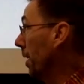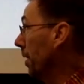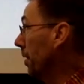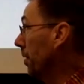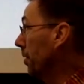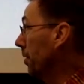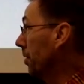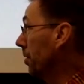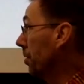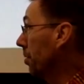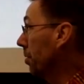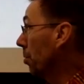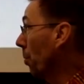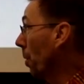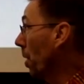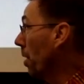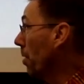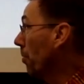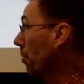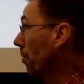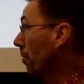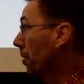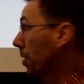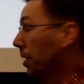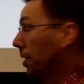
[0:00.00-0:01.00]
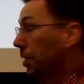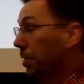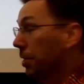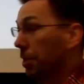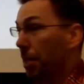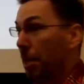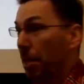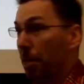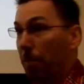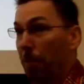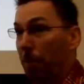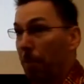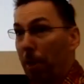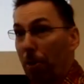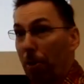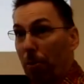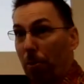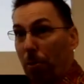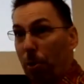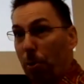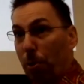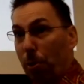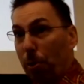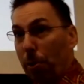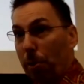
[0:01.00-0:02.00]
as greater than 10
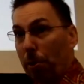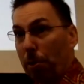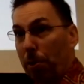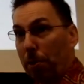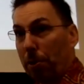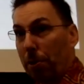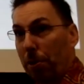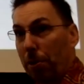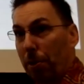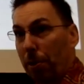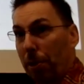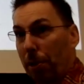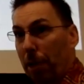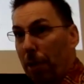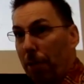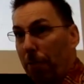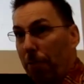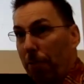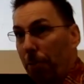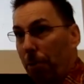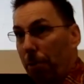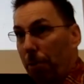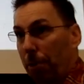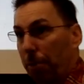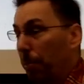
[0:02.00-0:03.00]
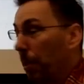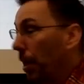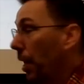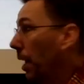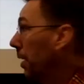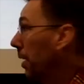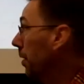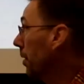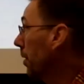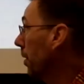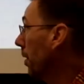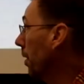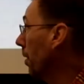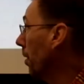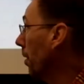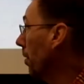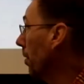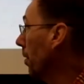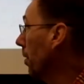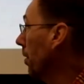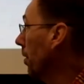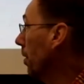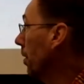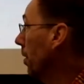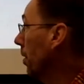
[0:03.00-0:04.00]
micromolar, okay, for it to bind,
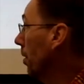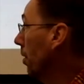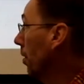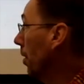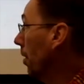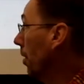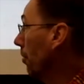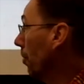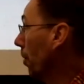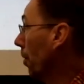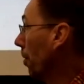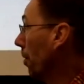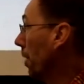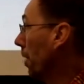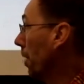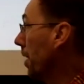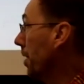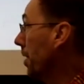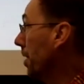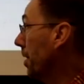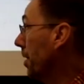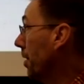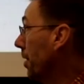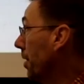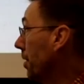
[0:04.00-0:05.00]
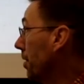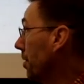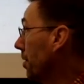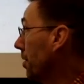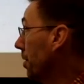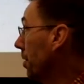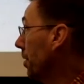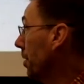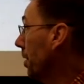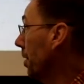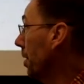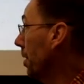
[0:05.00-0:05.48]
for our KD constant.